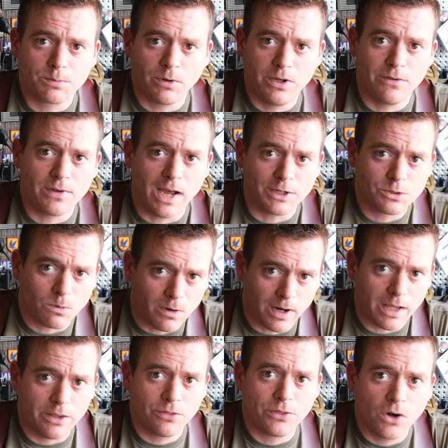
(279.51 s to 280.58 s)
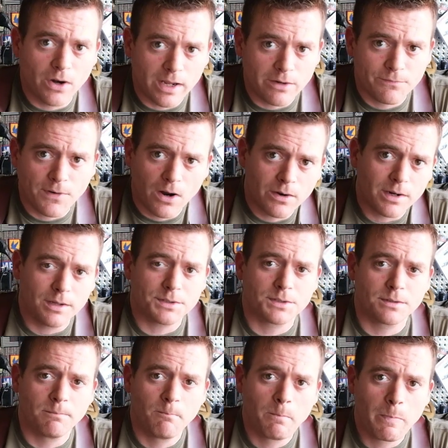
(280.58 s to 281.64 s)
well, you've got 20 and 30 in
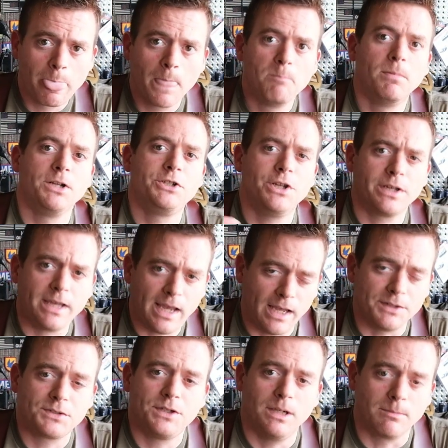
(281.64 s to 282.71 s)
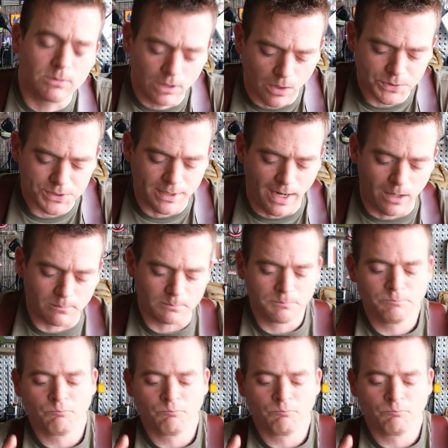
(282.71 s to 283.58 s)
focus, but you can't see up close now.